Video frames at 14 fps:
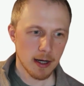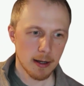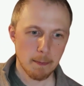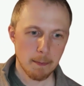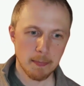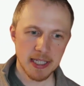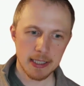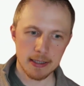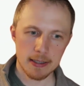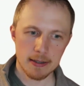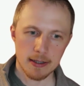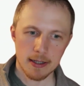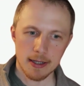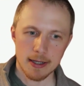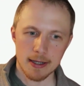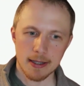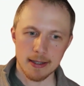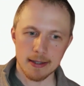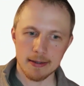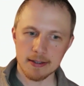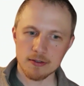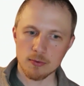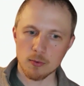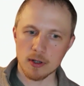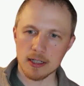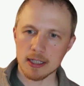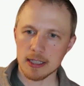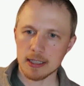B, this
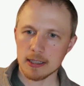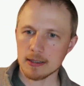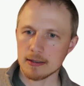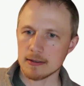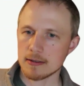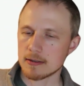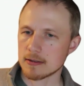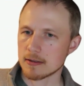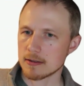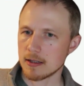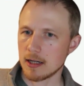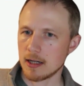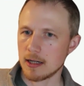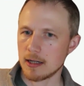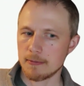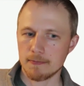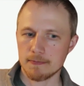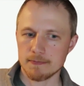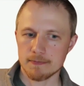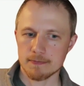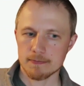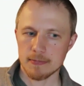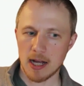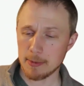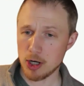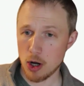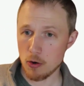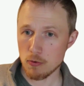one is, I'm a
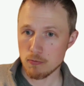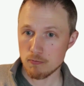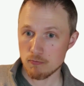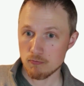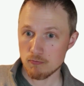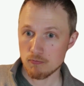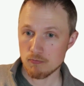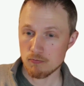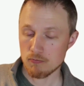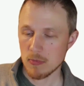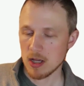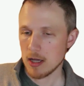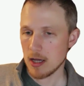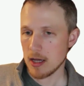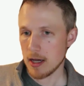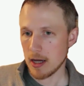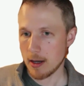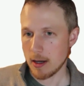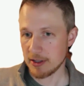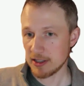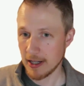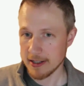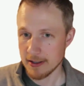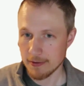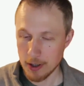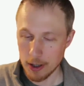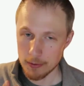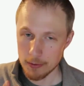no. I'm a decisive
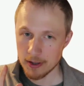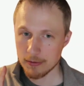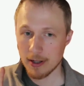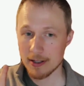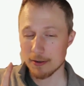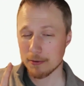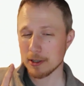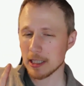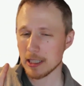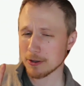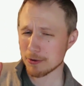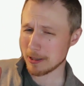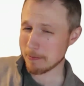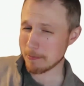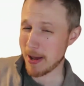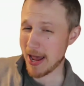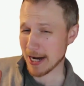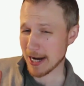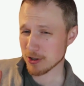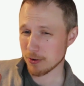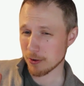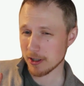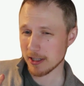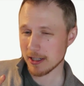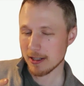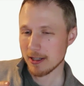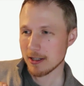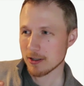no. This one has a really interesting backstory.
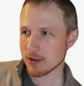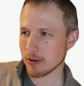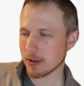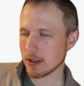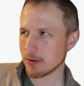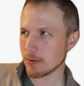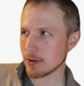So it